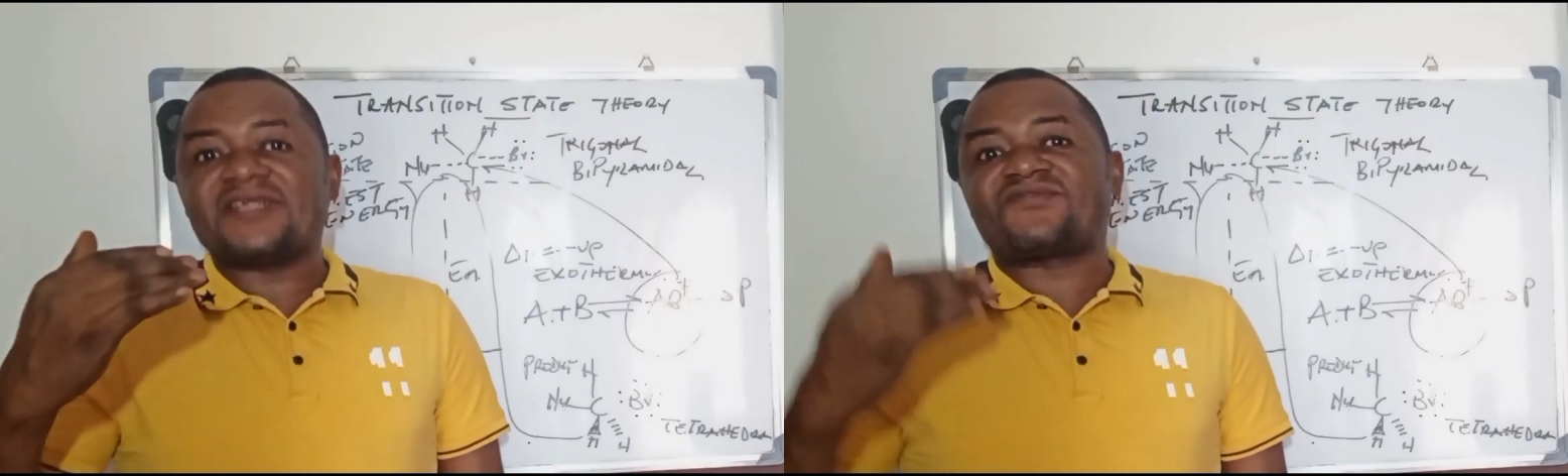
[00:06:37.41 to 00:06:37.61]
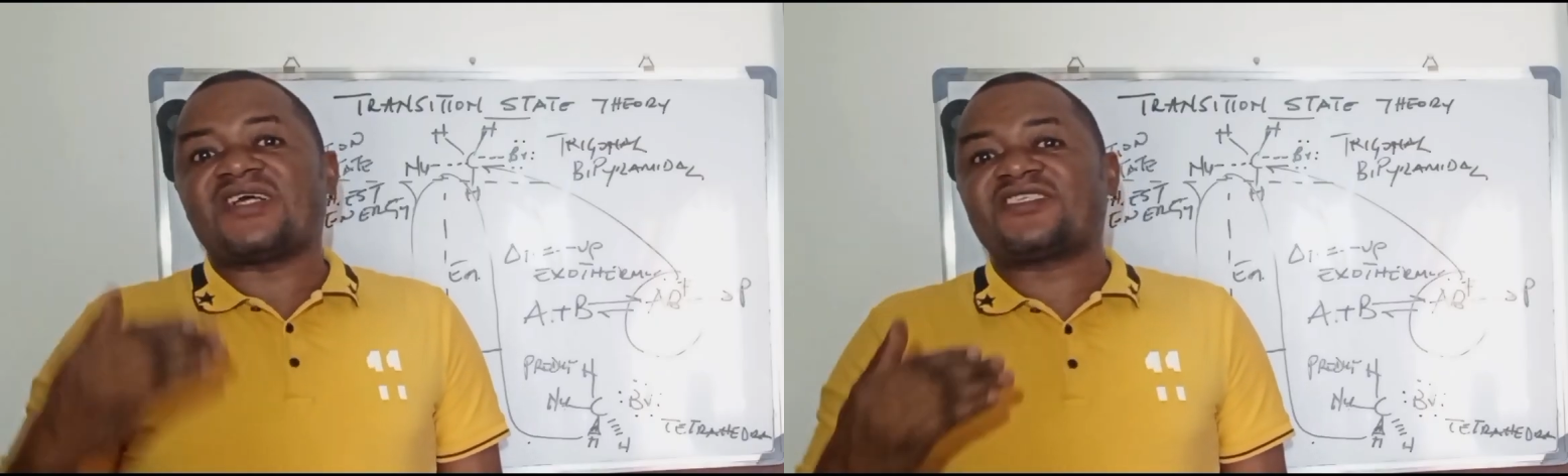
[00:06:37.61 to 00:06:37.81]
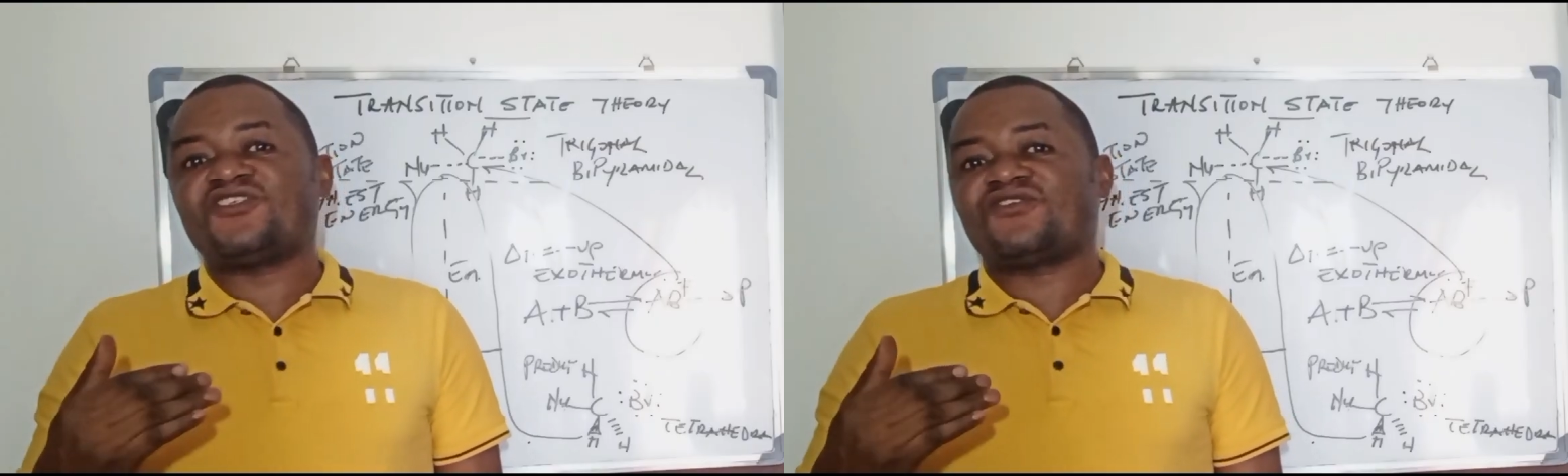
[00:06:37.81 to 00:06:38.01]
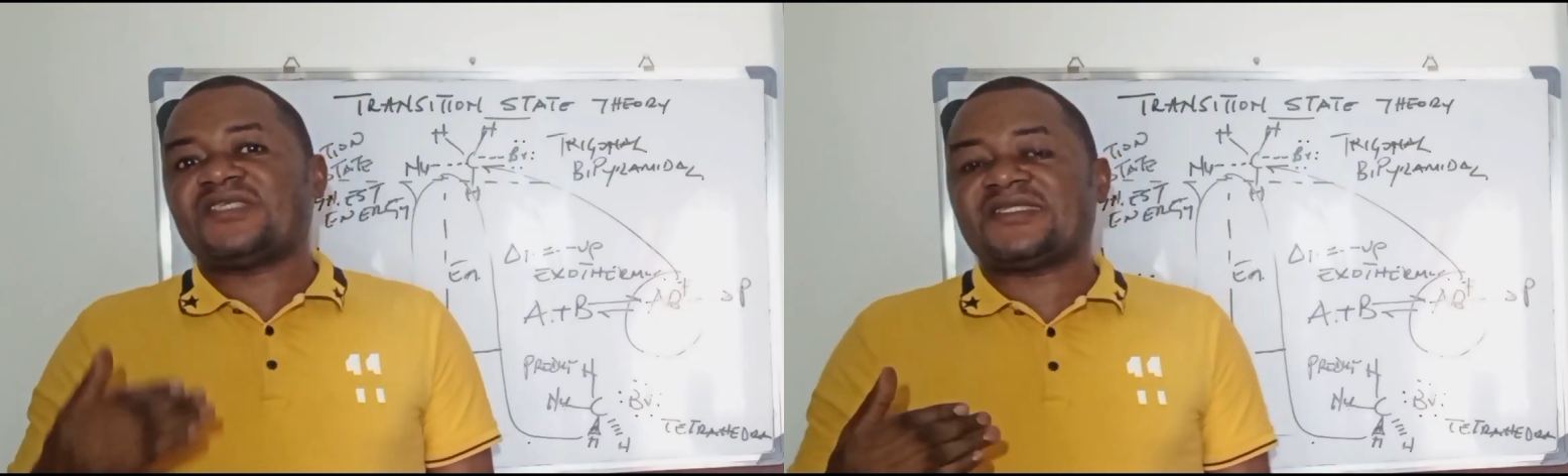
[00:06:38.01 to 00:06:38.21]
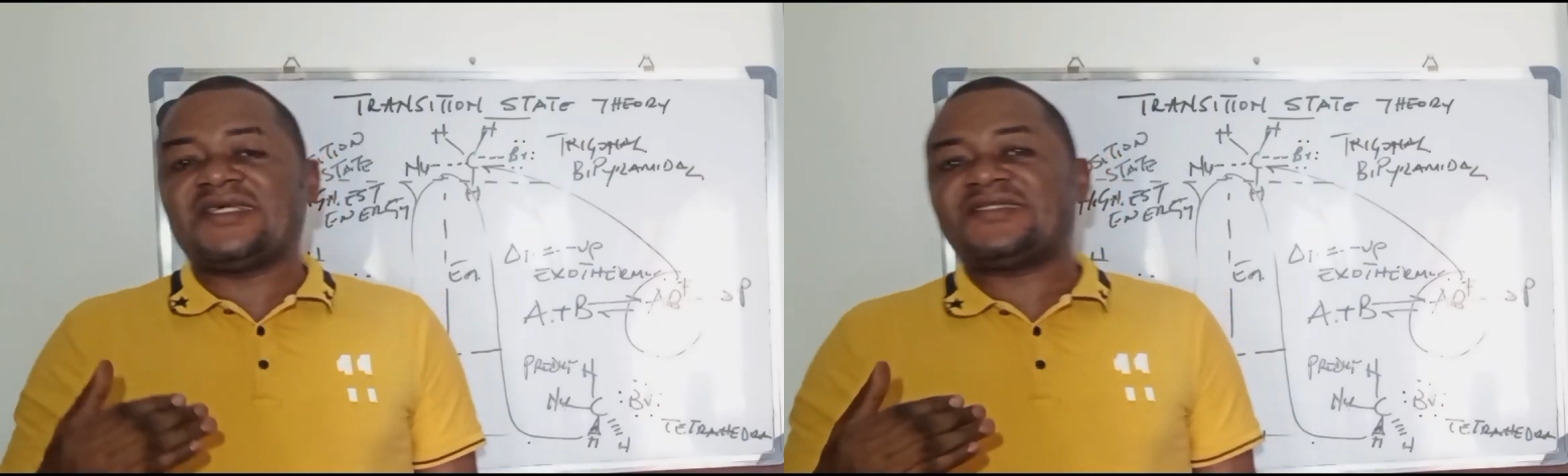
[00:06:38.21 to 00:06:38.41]
the transition
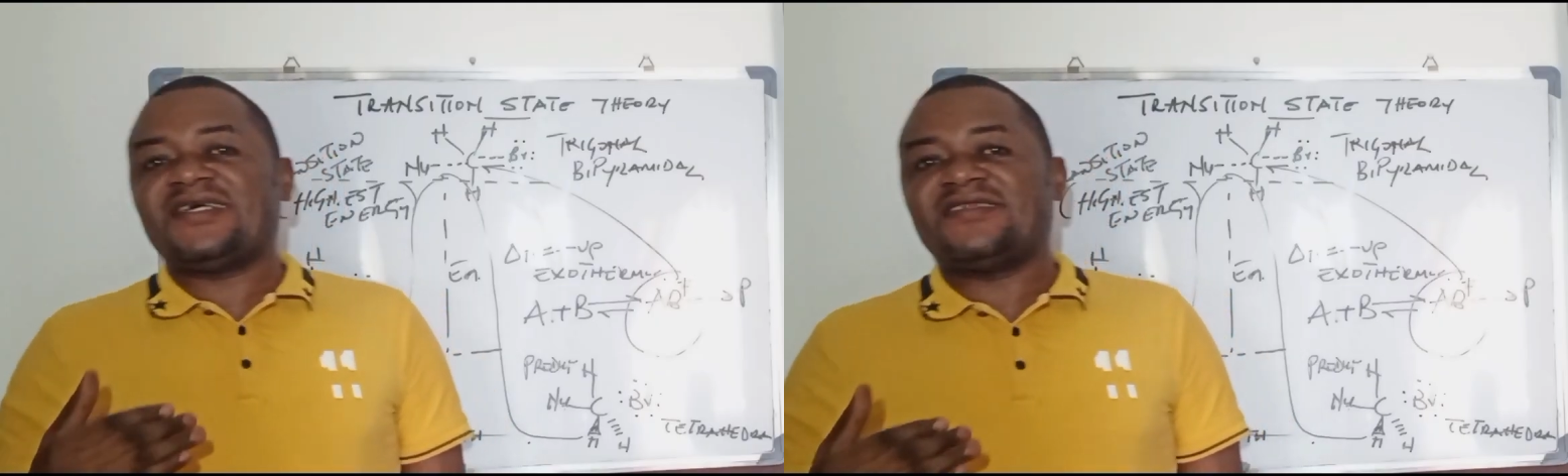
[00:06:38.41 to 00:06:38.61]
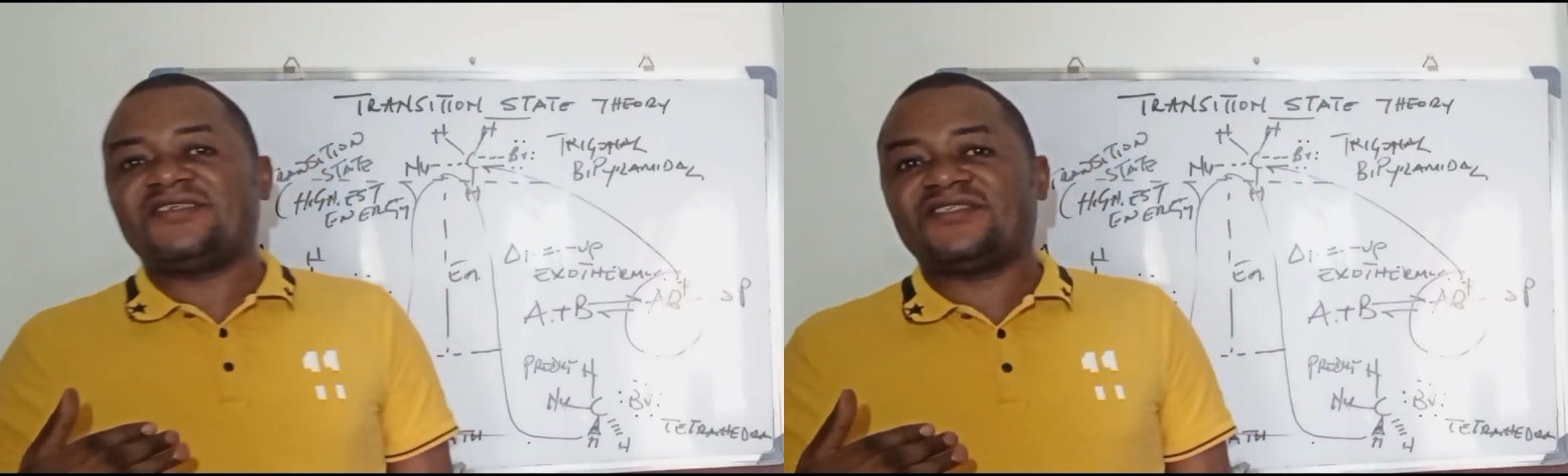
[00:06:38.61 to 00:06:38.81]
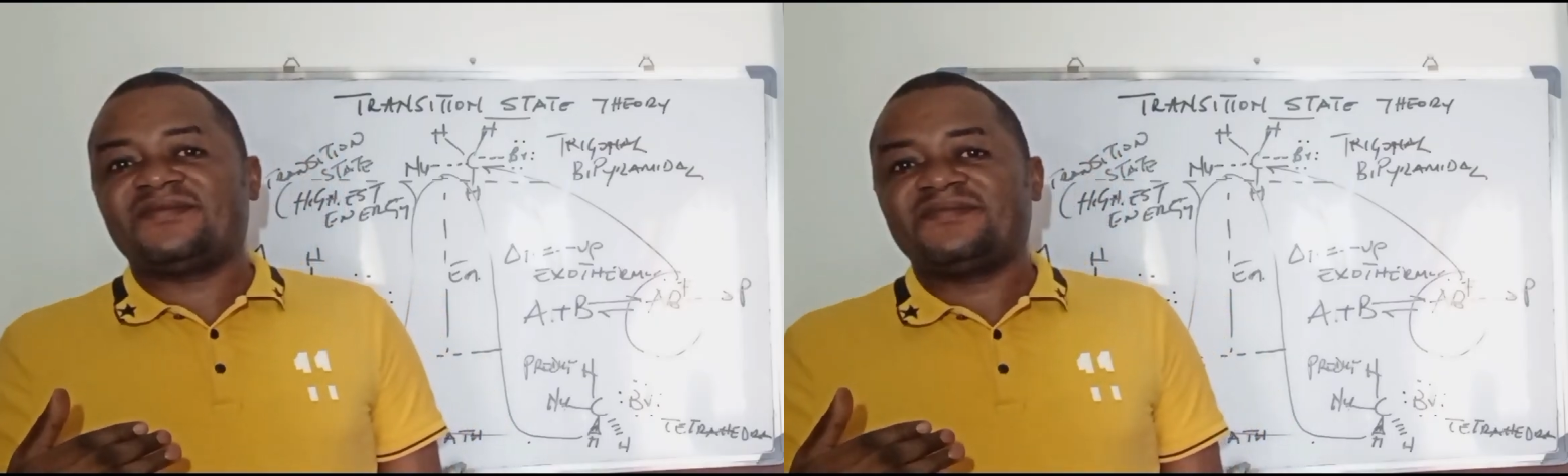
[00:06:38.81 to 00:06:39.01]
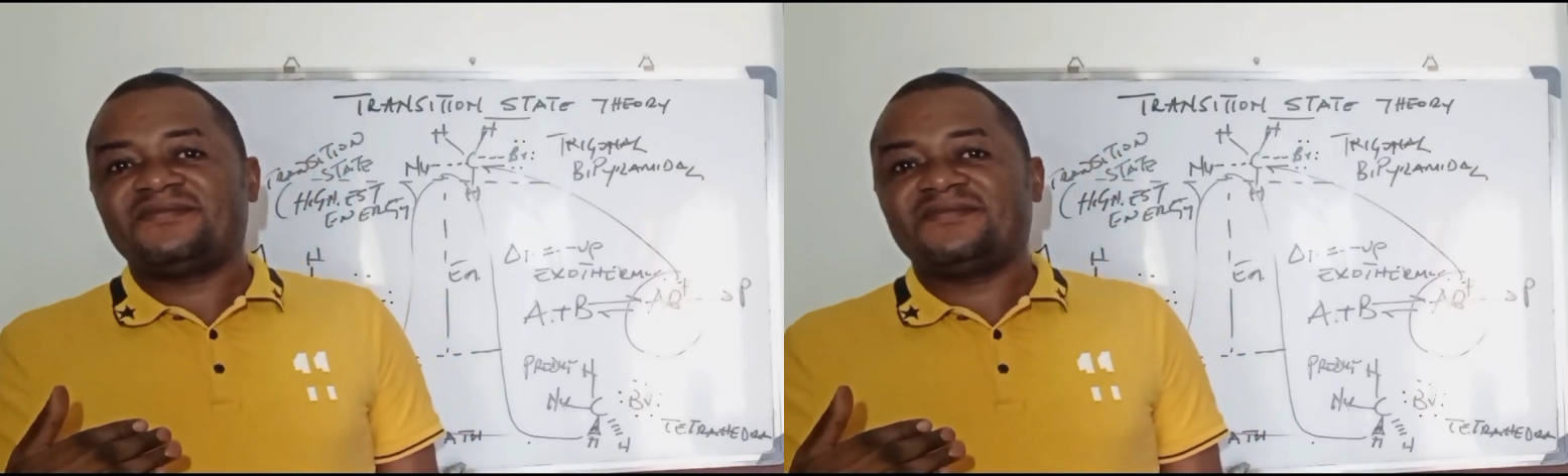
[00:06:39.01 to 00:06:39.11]
state energy